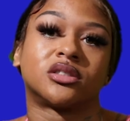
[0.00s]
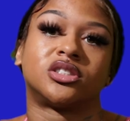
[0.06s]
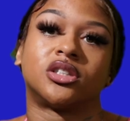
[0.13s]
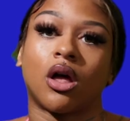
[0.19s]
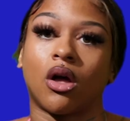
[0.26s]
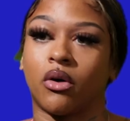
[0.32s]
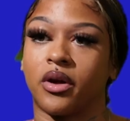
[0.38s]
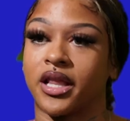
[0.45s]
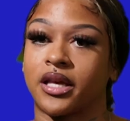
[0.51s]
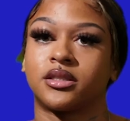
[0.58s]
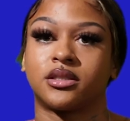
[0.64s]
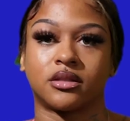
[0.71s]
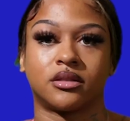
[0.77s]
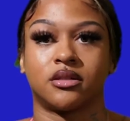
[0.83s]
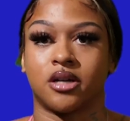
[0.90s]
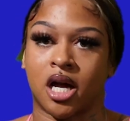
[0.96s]
So that's
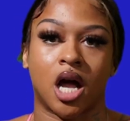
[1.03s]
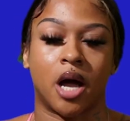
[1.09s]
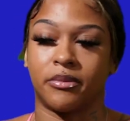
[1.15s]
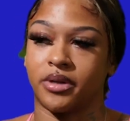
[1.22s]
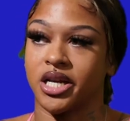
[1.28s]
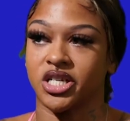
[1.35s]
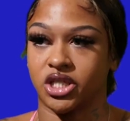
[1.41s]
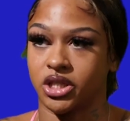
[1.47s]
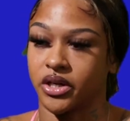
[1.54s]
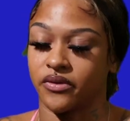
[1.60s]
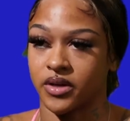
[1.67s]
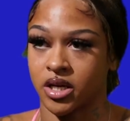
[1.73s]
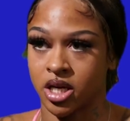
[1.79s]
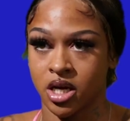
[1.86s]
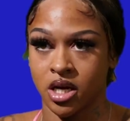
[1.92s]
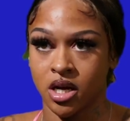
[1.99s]
a combination of
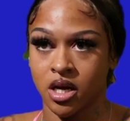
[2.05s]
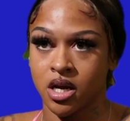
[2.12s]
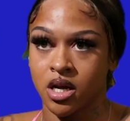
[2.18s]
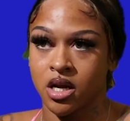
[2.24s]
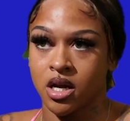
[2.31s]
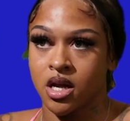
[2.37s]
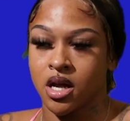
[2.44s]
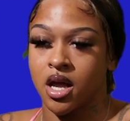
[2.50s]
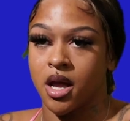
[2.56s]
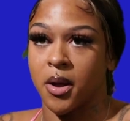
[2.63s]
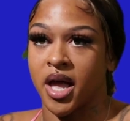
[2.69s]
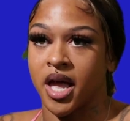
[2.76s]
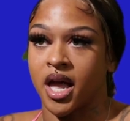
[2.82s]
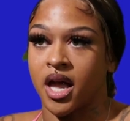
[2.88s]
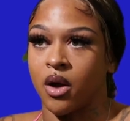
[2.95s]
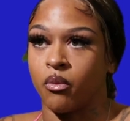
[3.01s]
it.
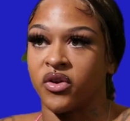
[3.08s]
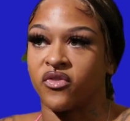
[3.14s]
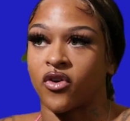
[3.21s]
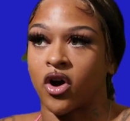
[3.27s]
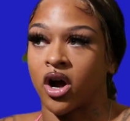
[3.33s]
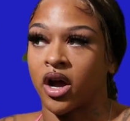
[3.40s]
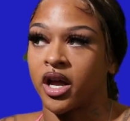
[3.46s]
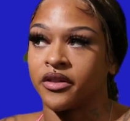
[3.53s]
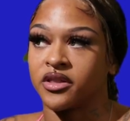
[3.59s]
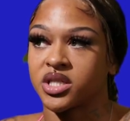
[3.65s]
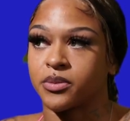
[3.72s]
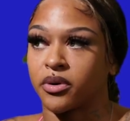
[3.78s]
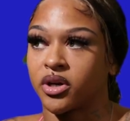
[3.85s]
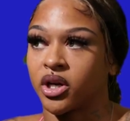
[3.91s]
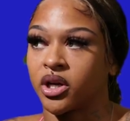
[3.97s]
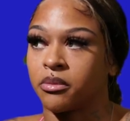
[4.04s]
And we fought on the
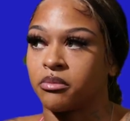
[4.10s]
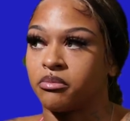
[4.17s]
Sprinter